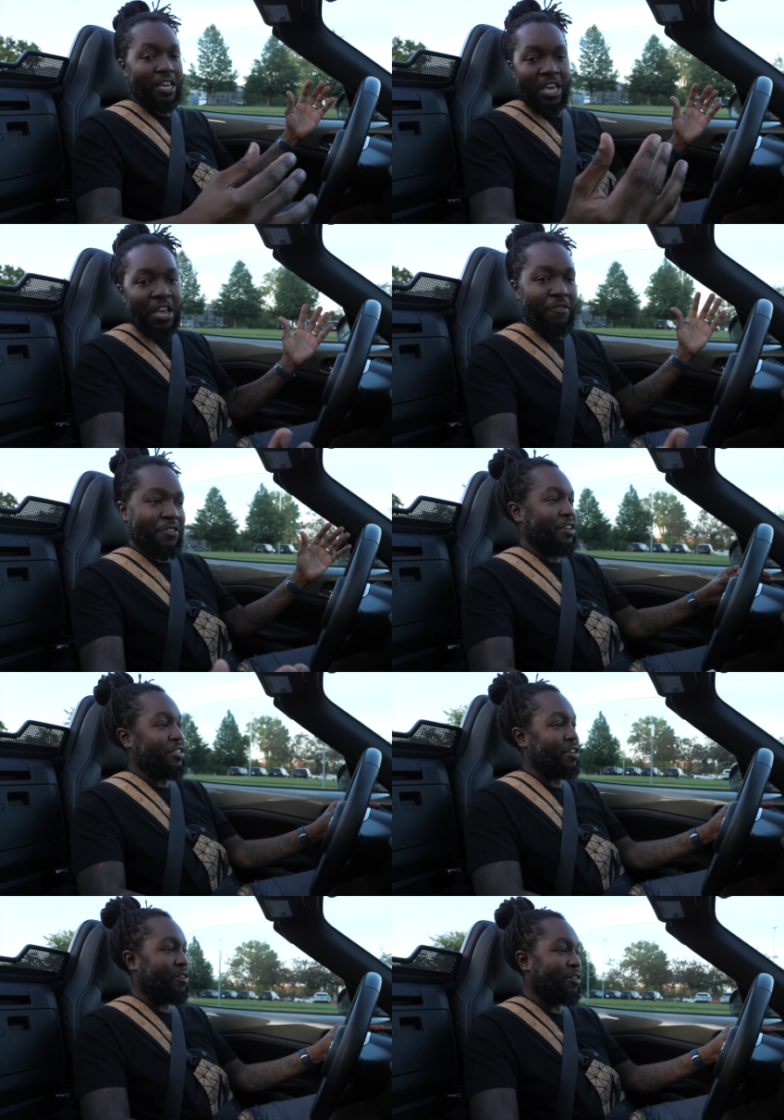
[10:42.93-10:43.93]
Evening,
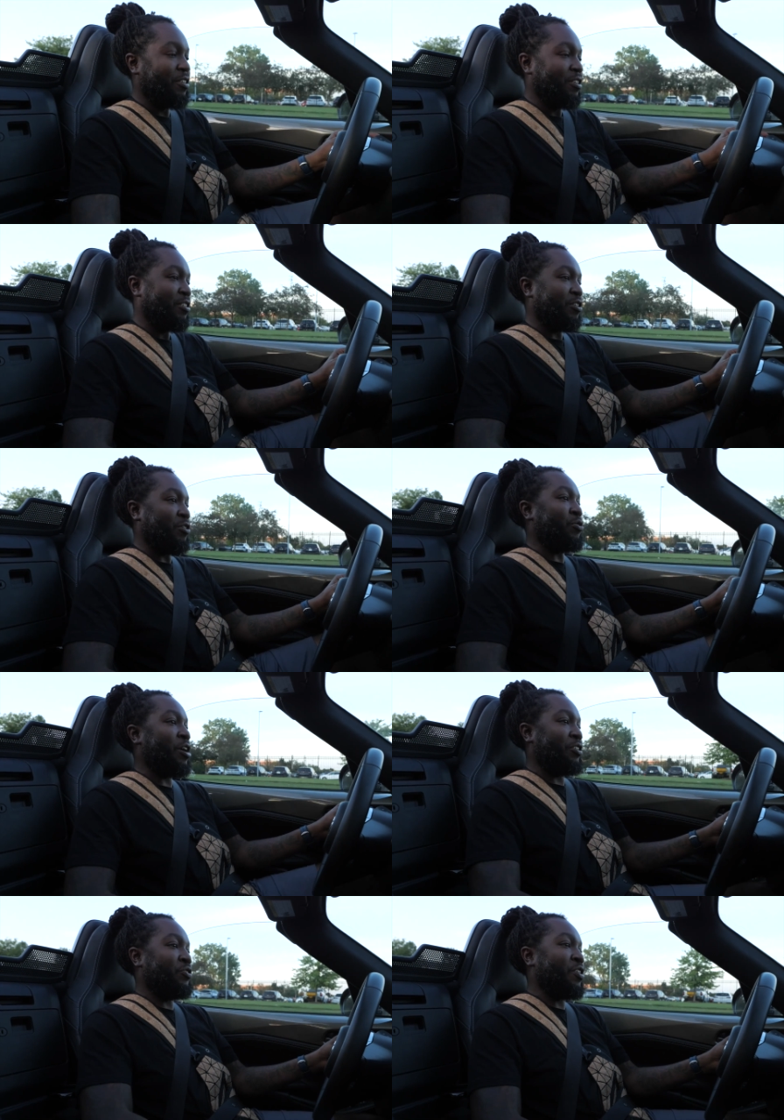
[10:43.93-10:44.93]
so
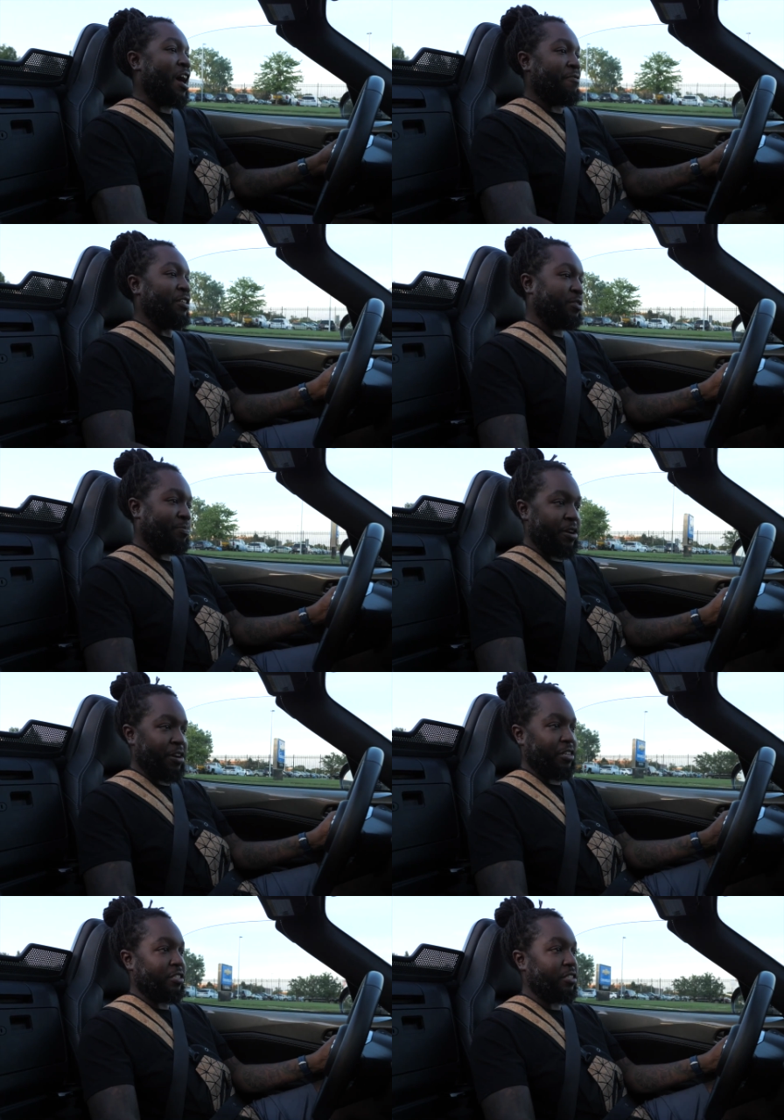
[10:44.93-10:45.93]
great driving
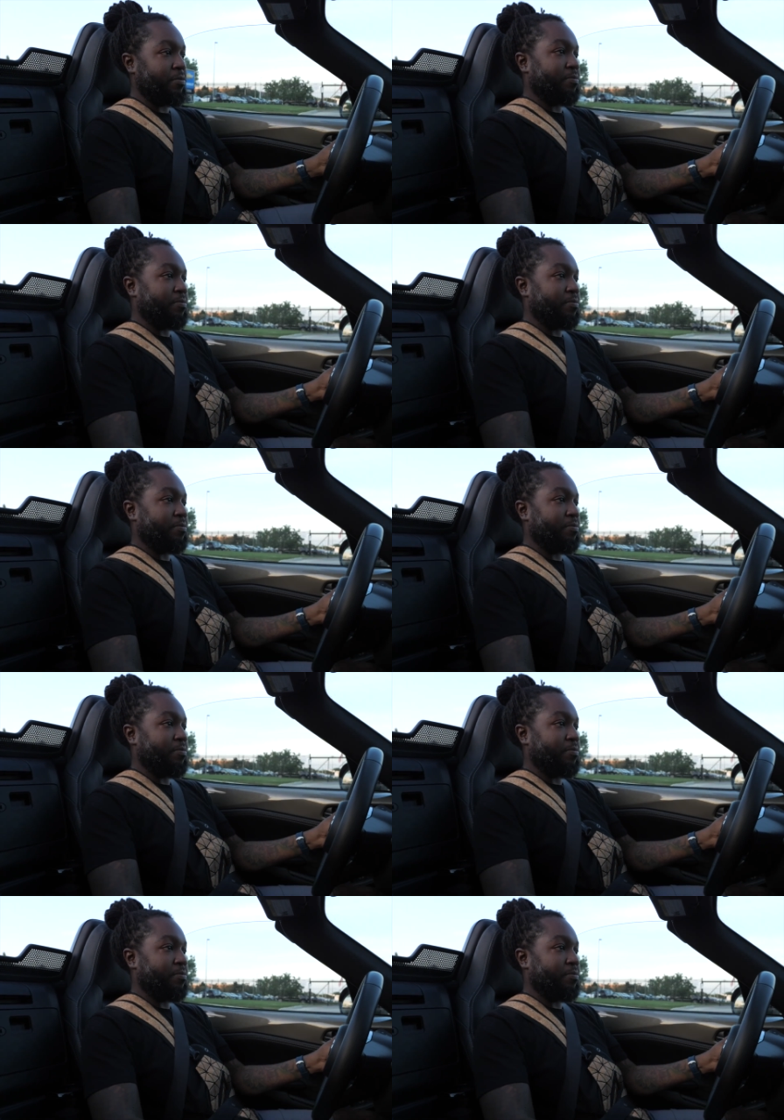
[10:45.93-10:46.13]
experience.